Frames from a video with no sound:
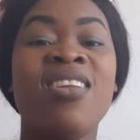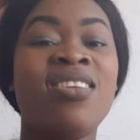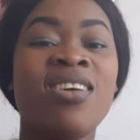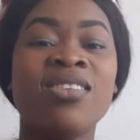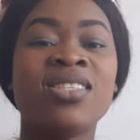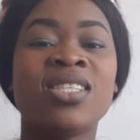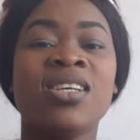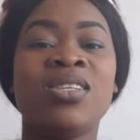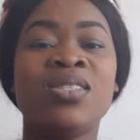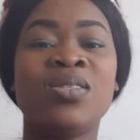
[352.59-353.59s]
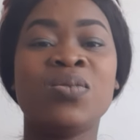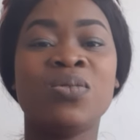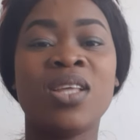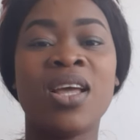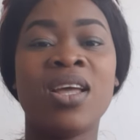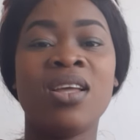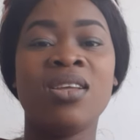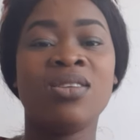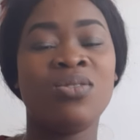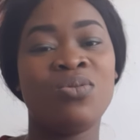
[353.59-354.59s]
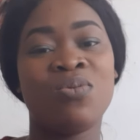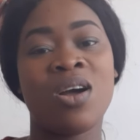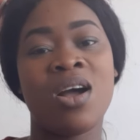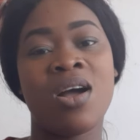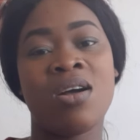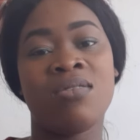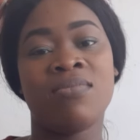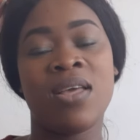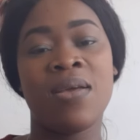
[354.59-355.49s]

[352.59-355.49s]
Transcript: Not today you are